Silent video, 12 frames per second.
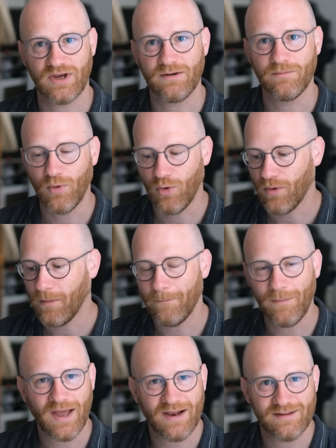and more
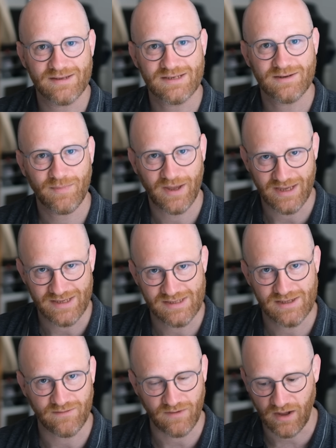balanced
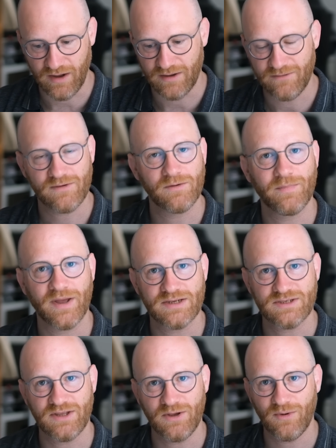pace of life compared
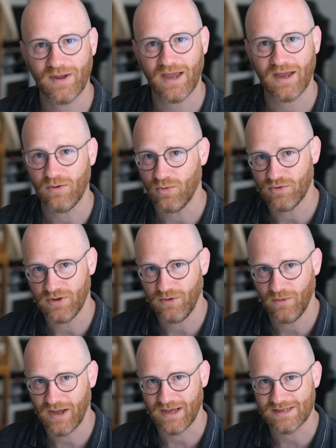to the UK or the
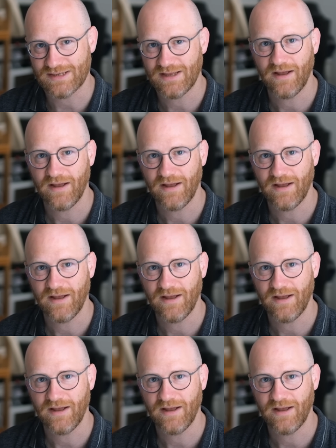US.